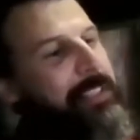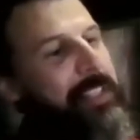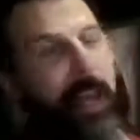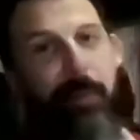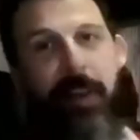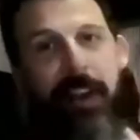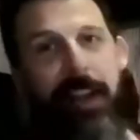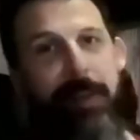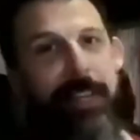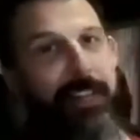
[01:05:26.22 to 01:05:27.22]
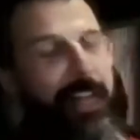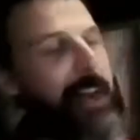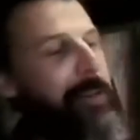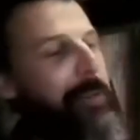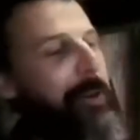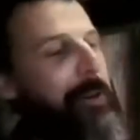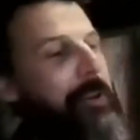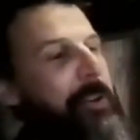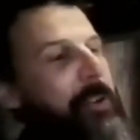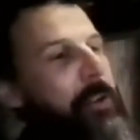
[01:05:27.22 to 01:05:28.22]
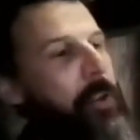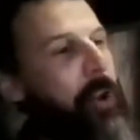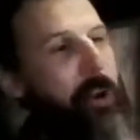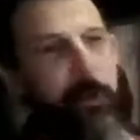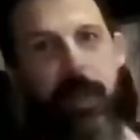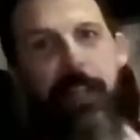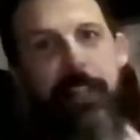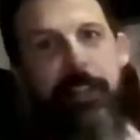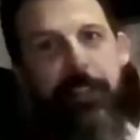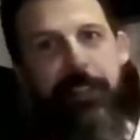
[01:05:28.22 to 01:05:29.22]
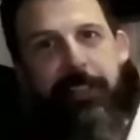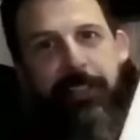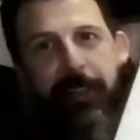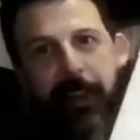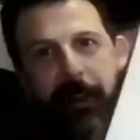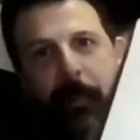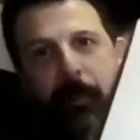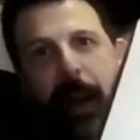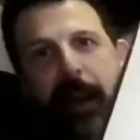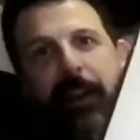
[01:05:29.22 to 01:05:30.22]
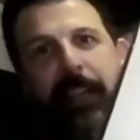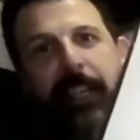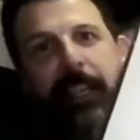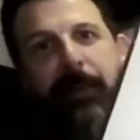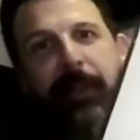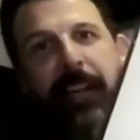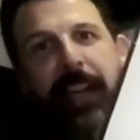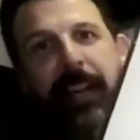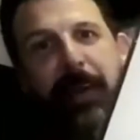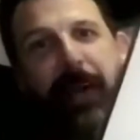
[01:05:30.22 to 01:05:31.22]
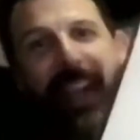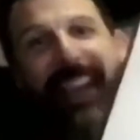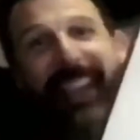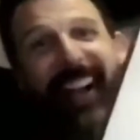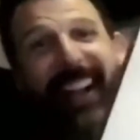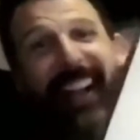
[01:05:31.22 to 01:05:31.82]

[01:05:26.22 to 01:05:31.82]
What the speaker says: Yeah, but I mean, a lot of them are really just barely even anything.